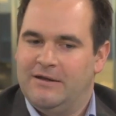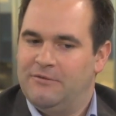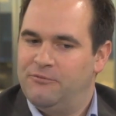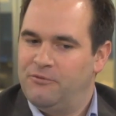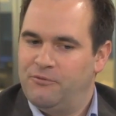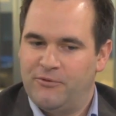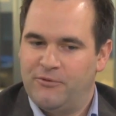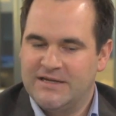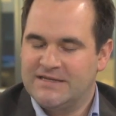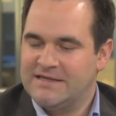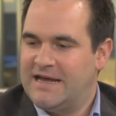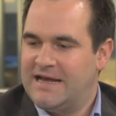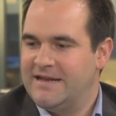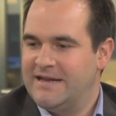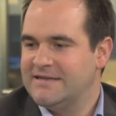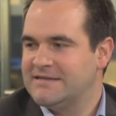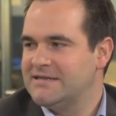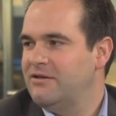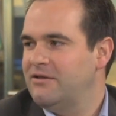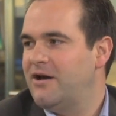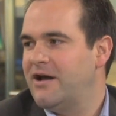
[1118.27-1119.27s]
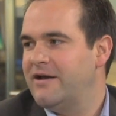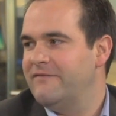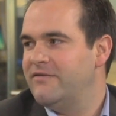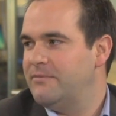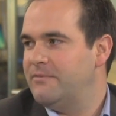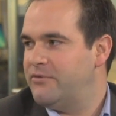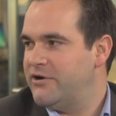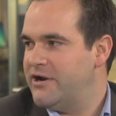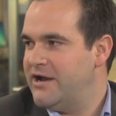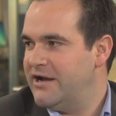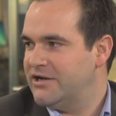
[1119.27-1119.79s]
The reason that is a lot of
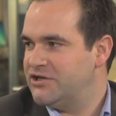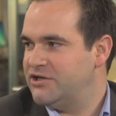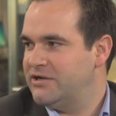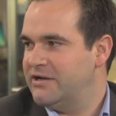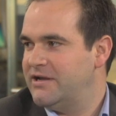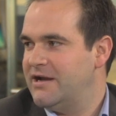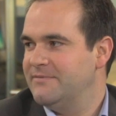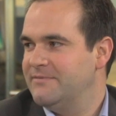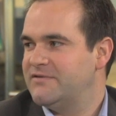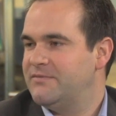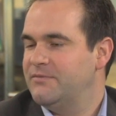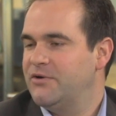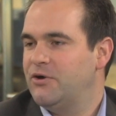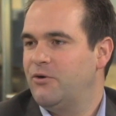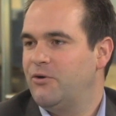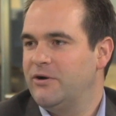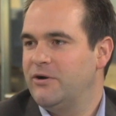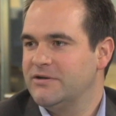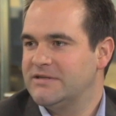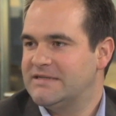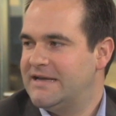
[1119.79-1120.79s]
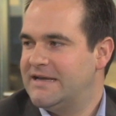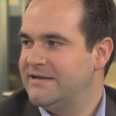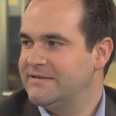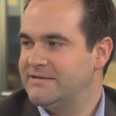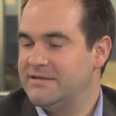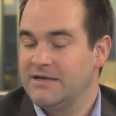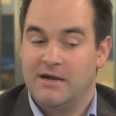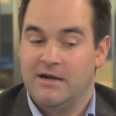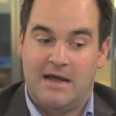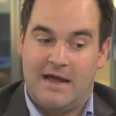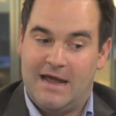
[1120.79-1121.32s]
their production comes from the oil
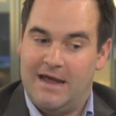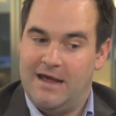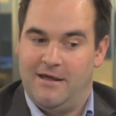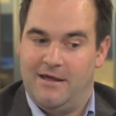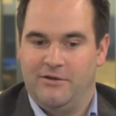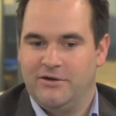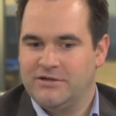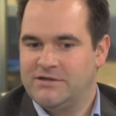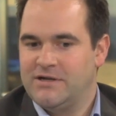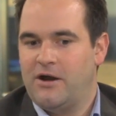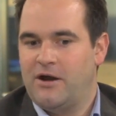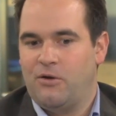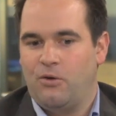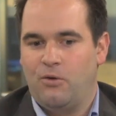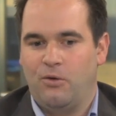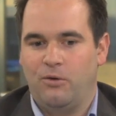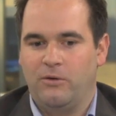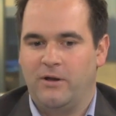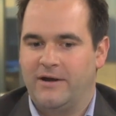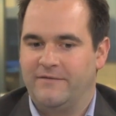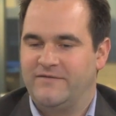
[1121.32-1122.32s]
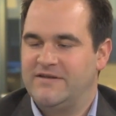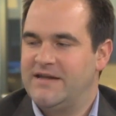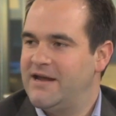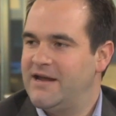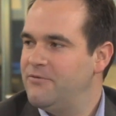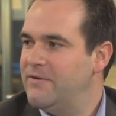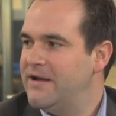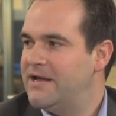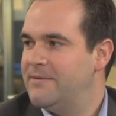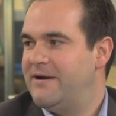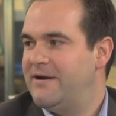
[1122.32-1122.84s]
sands, and there's not a whole lot of
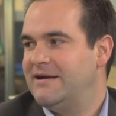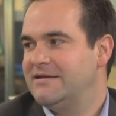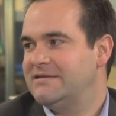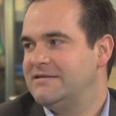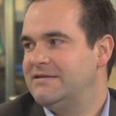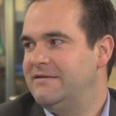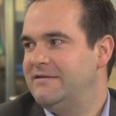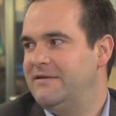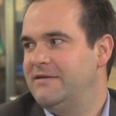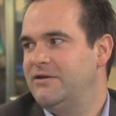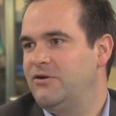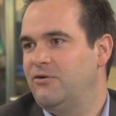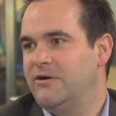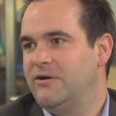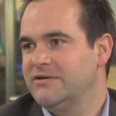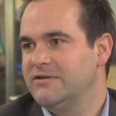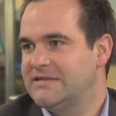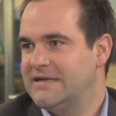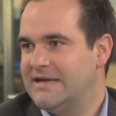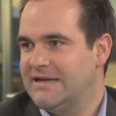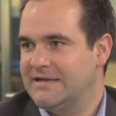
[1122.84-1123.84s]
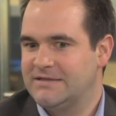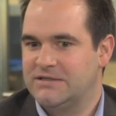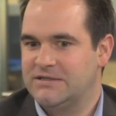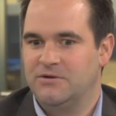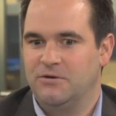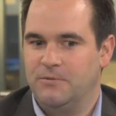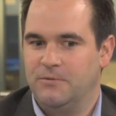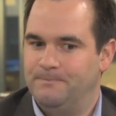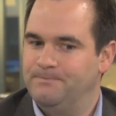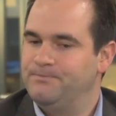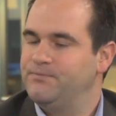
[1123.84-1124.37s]
takeaway capacity in the oil sands,
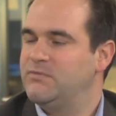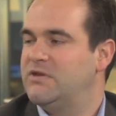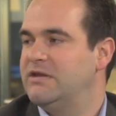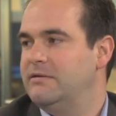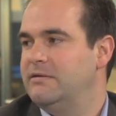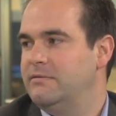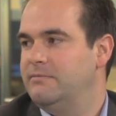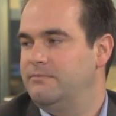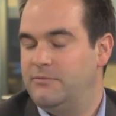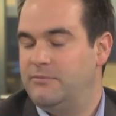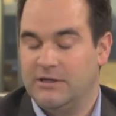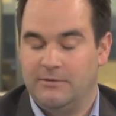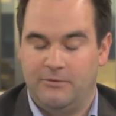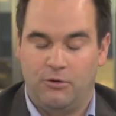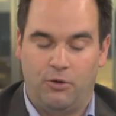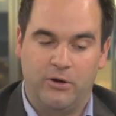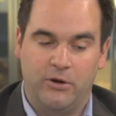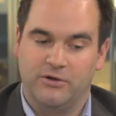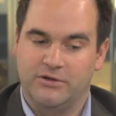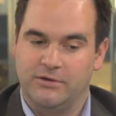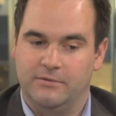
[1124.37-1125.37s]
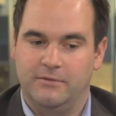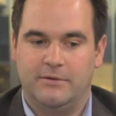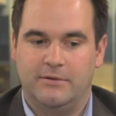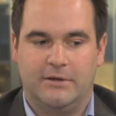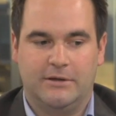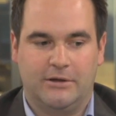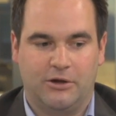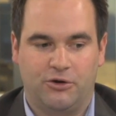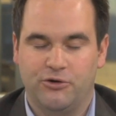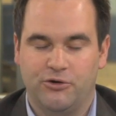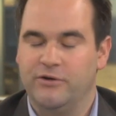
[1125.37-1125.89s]
so the, the oil,
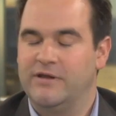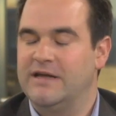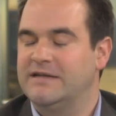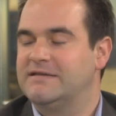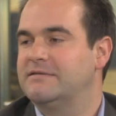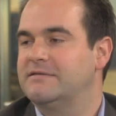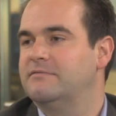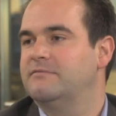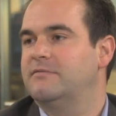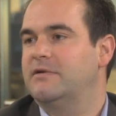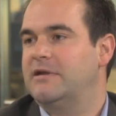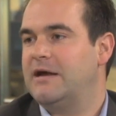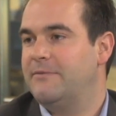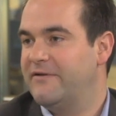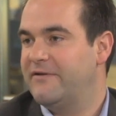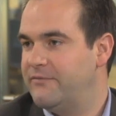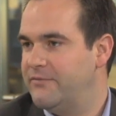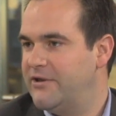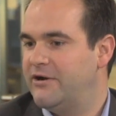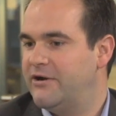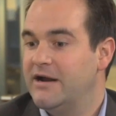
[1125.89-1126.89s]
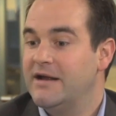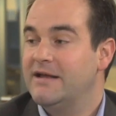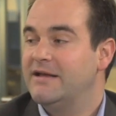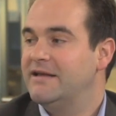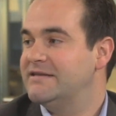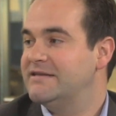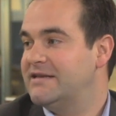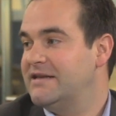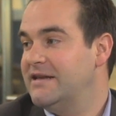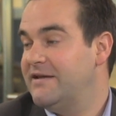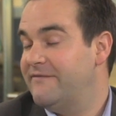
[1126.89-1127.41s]
the crude that's coming from there
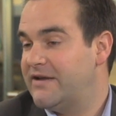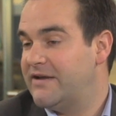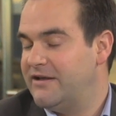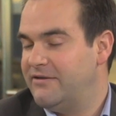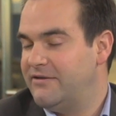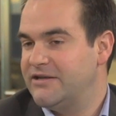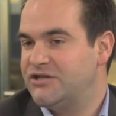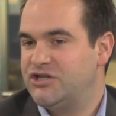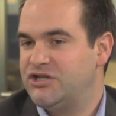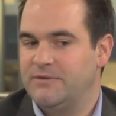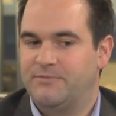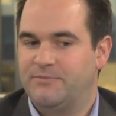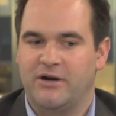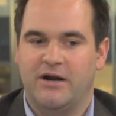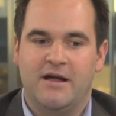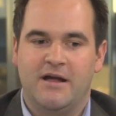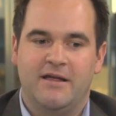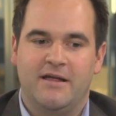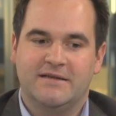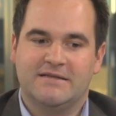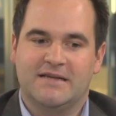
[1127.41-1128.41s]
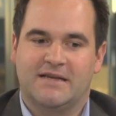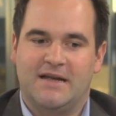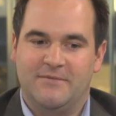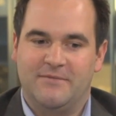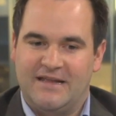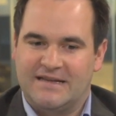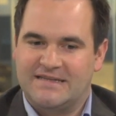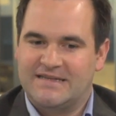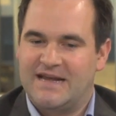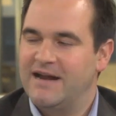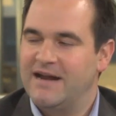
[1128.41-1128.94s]
is significantly cheaper. This is a
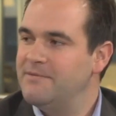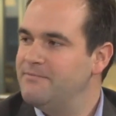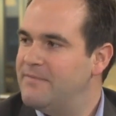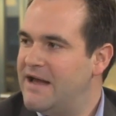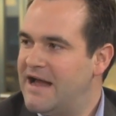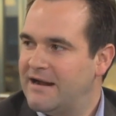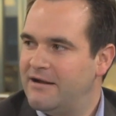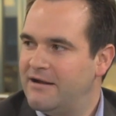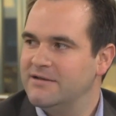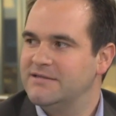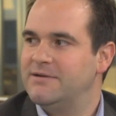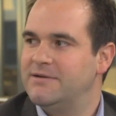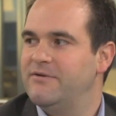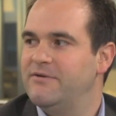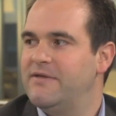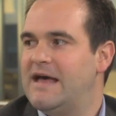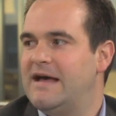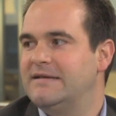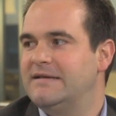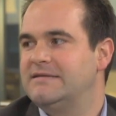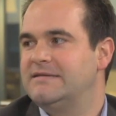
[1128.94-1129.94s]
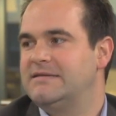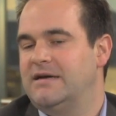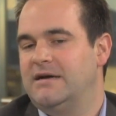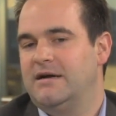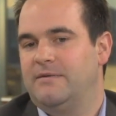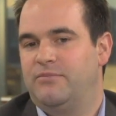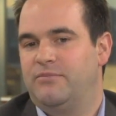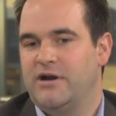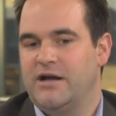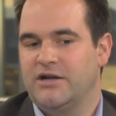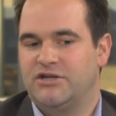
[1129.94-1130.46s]
company that's cutting back on some of that
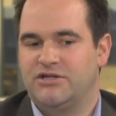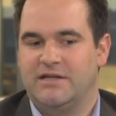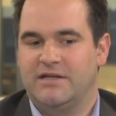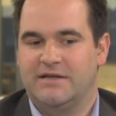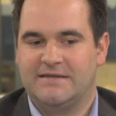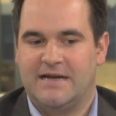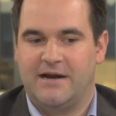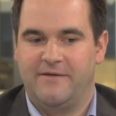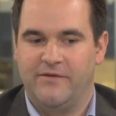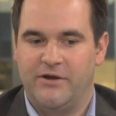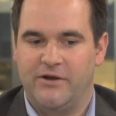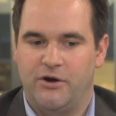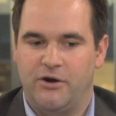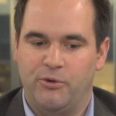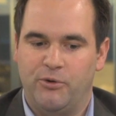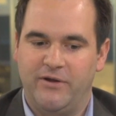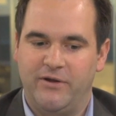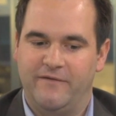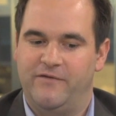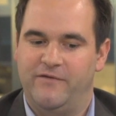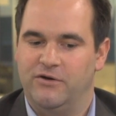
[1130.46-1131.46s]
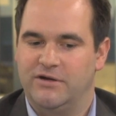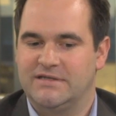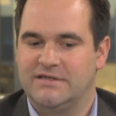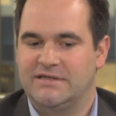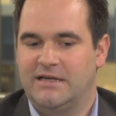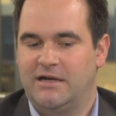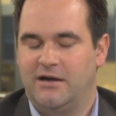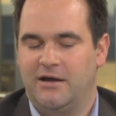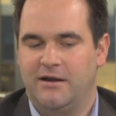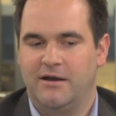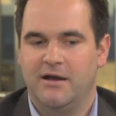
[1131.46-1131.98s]
uh, production that's out of there and really
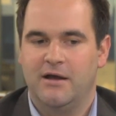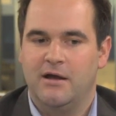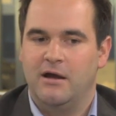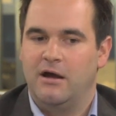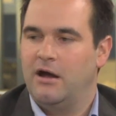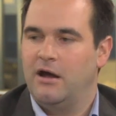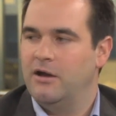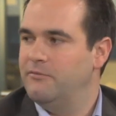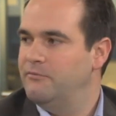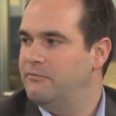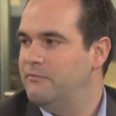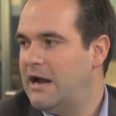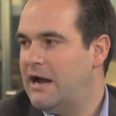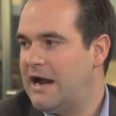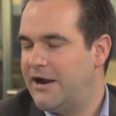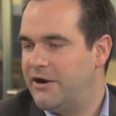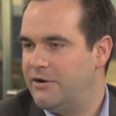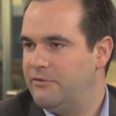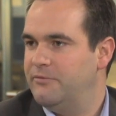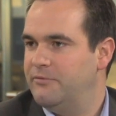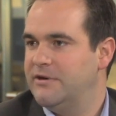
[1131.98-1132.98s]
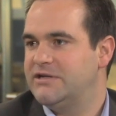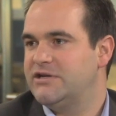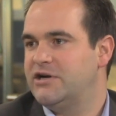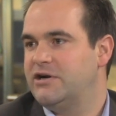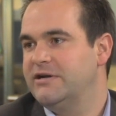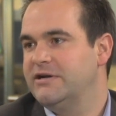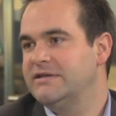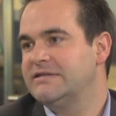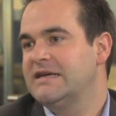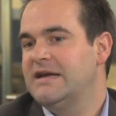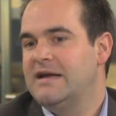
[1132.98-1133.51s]
focusing on, on higher
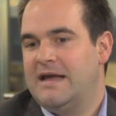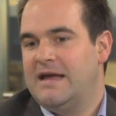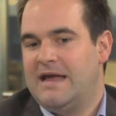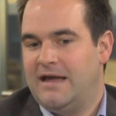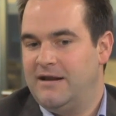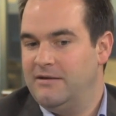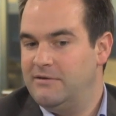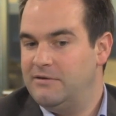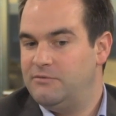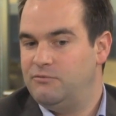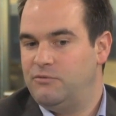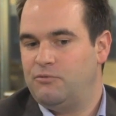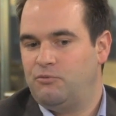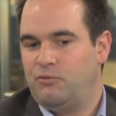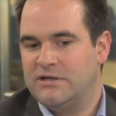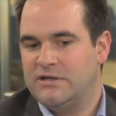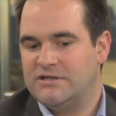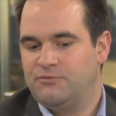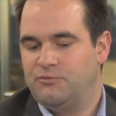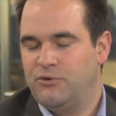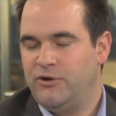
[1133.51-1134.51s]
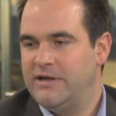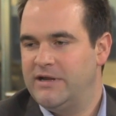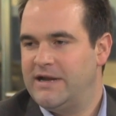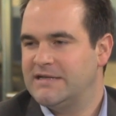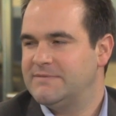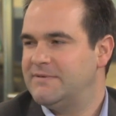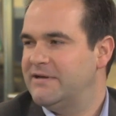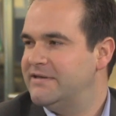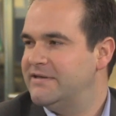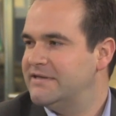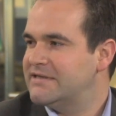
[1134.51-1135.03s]
returns. And what's really
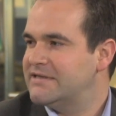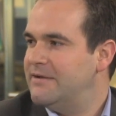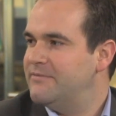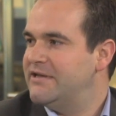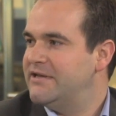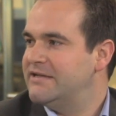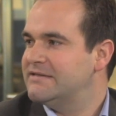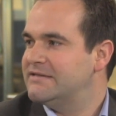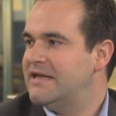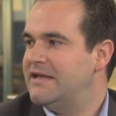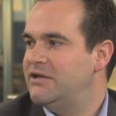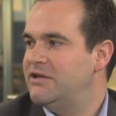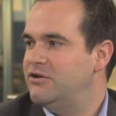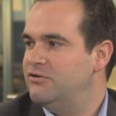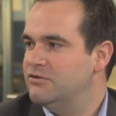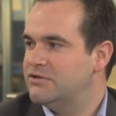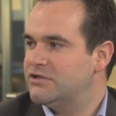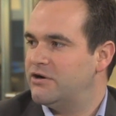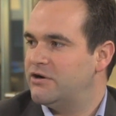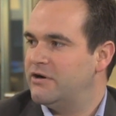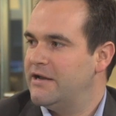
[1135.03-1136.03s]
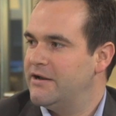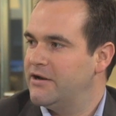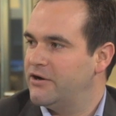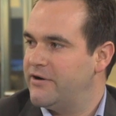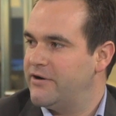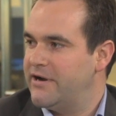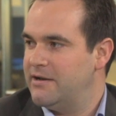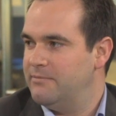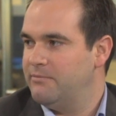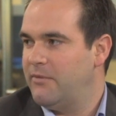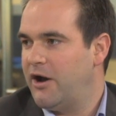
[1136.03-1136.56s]
nice about this company is they use their
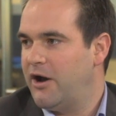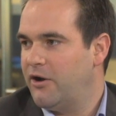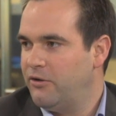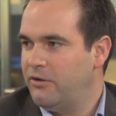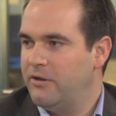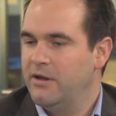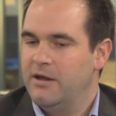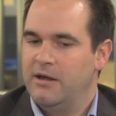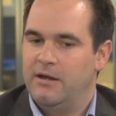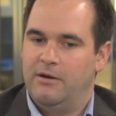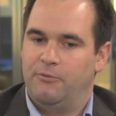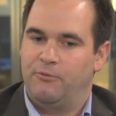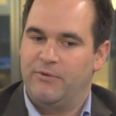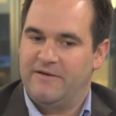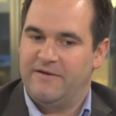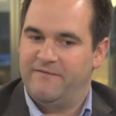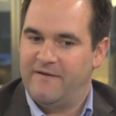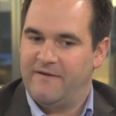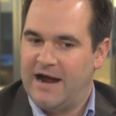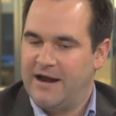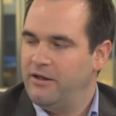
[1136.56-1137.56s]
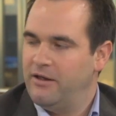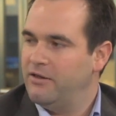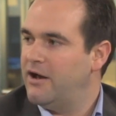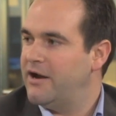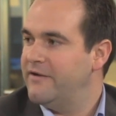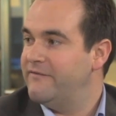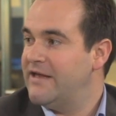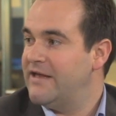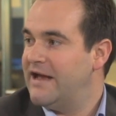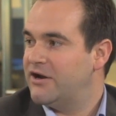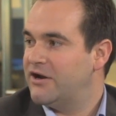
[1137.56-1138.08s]
integrated model refine a
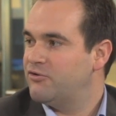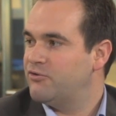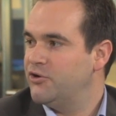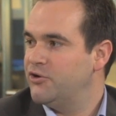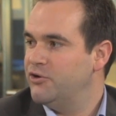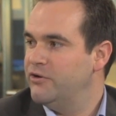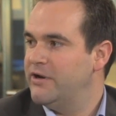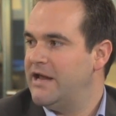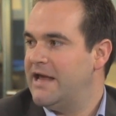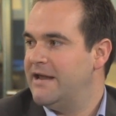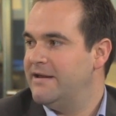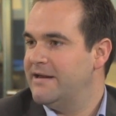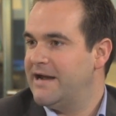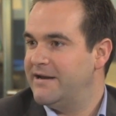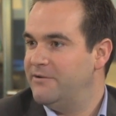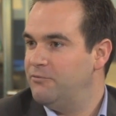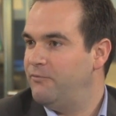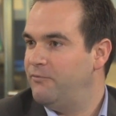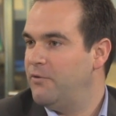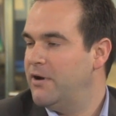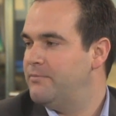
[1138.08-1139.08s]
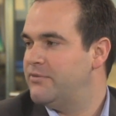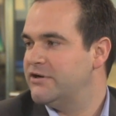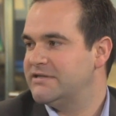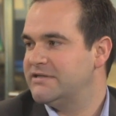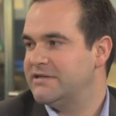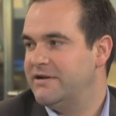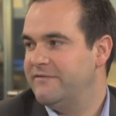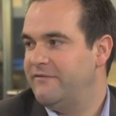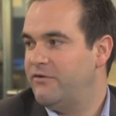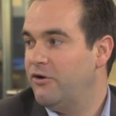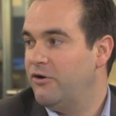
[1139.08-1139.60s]
lot of that crude, and
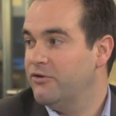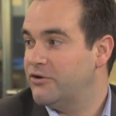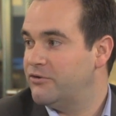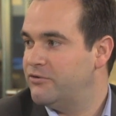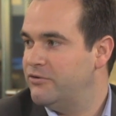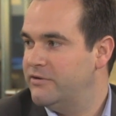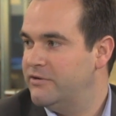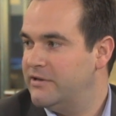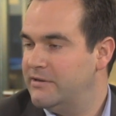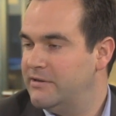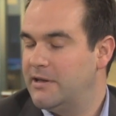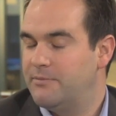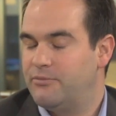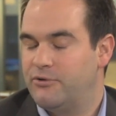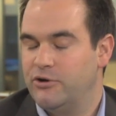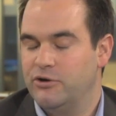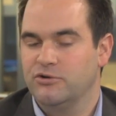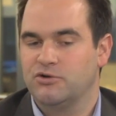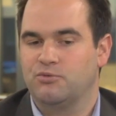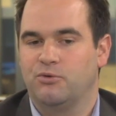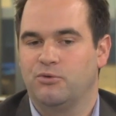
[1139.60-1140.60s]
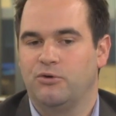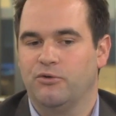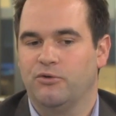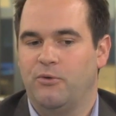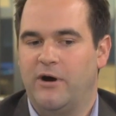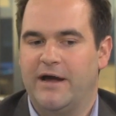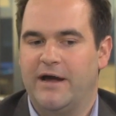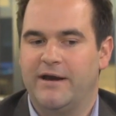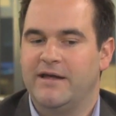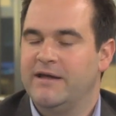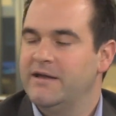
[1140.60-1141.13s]
91% of all the crude that they produce
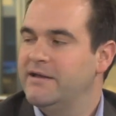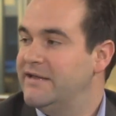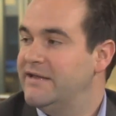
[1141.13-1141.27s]
worldwide